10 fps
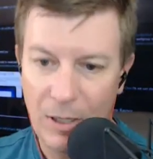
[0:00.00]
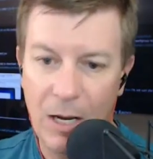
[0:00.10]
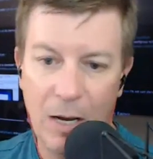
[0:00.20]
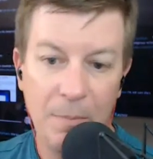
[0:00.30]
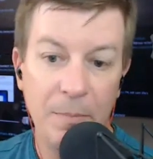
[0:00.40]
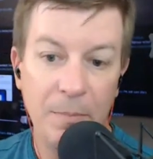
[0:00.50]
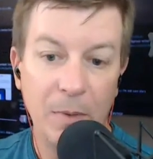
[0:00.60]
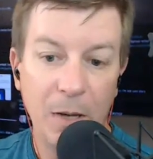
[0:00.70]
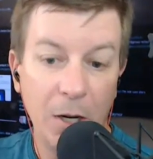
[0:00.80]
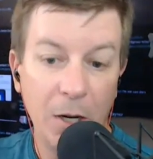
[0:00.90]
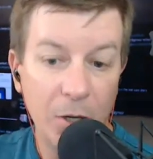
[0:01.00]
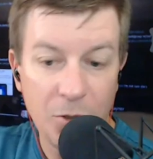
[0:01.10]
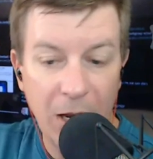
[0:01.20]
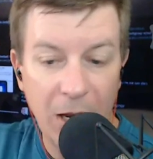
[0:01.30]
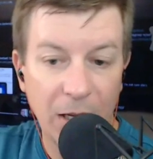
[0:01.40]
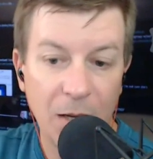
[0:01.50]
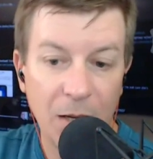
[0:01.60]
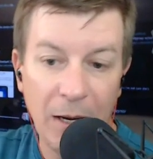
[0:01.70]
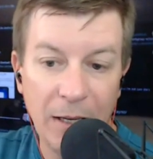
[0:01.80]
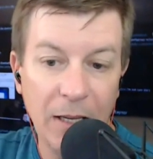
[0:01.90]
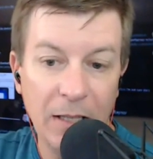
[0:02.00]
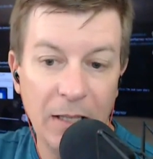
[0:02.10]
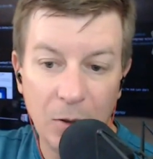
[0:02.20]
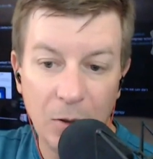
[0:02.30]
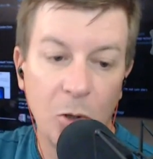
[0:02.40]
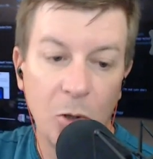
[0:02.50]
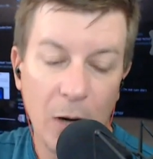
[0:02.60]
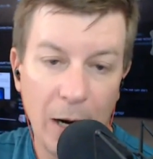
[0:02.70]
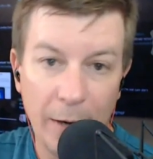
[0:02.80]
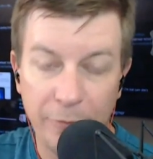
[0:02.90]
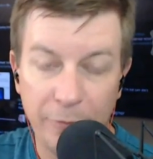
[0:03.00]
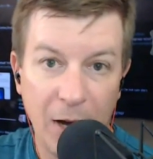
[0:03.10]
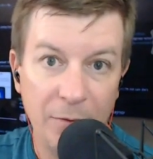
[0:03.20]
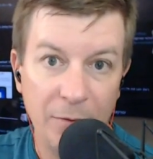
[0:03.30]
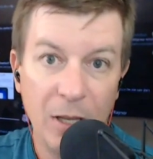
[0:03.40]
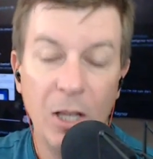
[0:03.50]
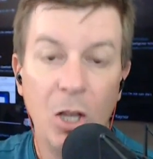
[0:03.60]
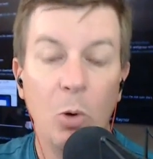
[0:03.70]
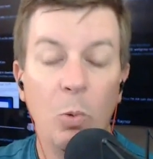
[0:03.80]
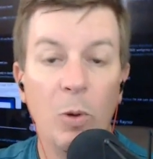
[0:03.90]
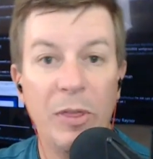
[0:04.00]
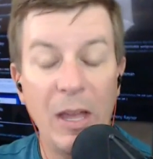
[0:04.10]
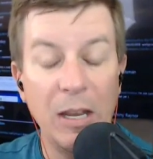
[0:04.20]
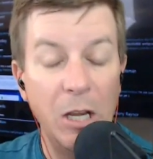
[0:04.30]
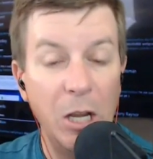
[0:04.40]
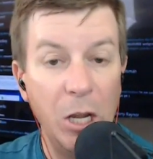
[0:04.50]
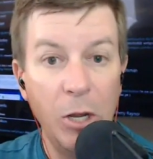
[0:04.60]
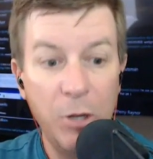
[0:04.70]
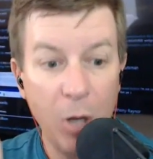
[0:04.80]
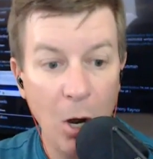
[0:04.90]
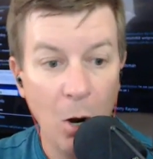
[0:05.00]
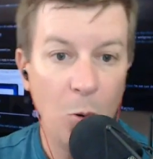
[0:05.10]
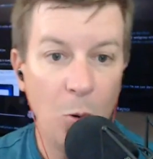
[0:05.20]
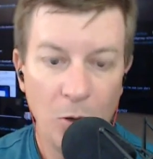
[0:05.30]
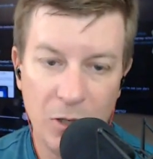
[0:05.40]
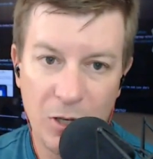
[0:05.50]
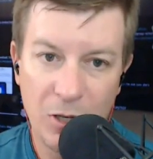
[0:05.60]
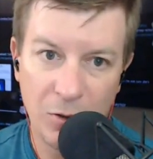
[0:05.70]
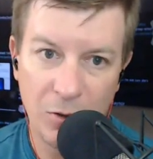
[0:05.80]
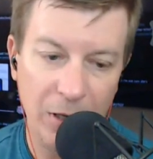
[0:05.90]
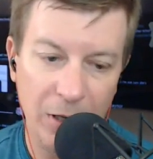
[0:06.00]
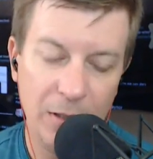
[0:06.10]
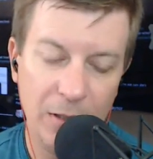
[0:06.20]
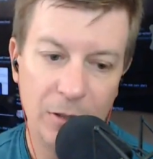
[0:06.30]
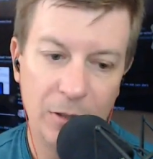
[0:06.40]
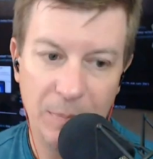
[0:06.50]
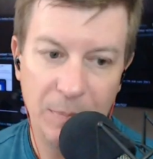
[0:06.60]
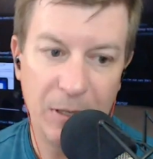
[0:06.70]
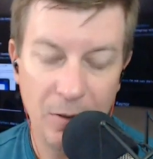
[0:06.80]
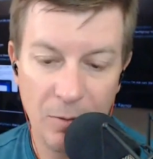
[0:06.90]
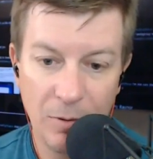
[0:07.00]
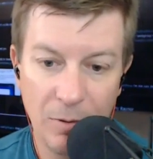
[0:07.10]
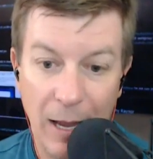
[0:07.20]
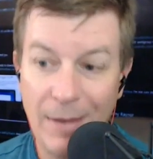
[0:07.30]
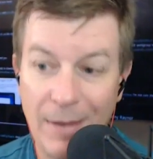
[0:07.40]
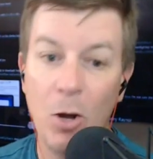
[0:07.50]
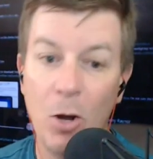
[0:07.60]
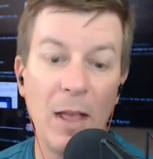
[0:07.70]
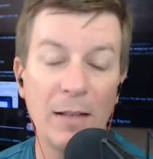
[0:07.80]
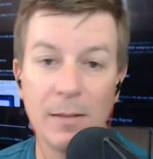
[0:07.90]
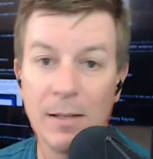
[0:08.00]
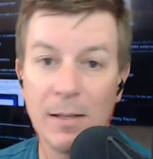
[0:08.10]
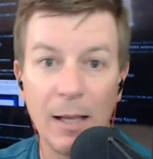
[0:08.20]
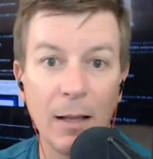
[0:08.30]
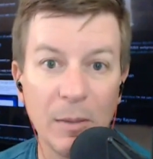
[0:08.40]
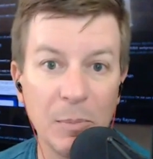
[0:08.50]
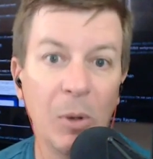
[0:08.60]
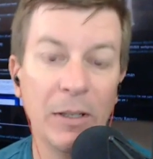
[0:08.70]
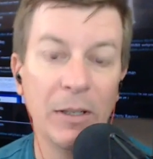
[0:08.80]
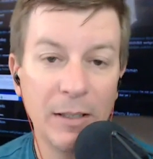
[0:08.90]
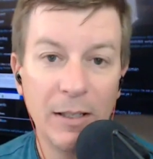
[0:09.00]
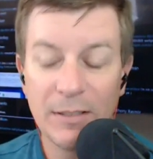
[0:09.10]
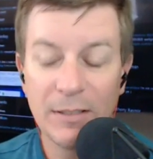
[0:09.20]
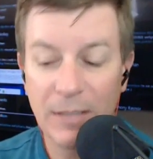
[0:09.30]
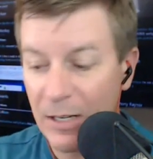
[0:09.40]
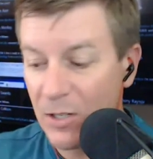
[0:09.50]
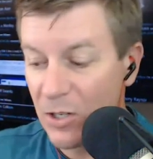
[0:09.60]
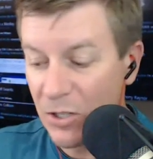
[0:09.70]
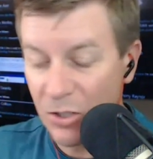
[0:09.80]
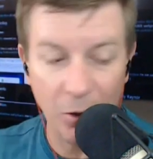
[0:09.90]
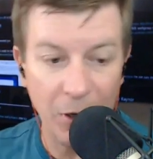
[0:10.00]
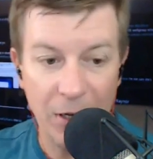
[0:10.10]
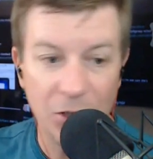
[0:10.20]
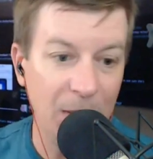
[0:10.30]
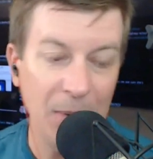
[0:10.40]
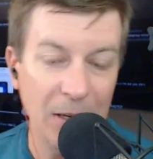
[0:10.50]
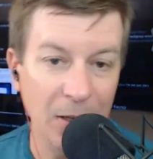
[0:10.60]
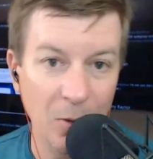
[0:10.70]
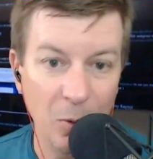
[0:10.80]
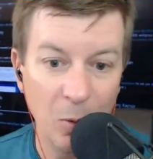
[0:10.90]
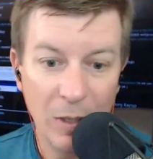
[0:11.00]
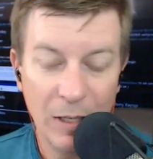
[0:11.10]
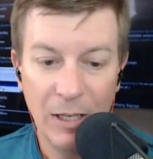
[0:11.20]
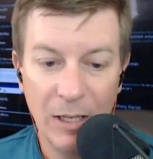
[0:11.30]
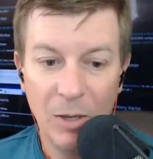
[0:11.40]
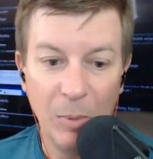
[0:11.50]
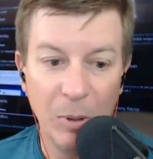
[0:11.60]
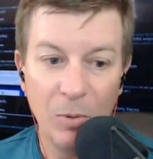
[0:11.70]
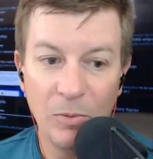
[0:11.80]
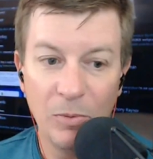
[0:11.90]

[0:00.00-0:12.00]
128 gigabyte Intel Core i5 with no discrete GPU. I know that's the selling point. It's got a discrete GPU, but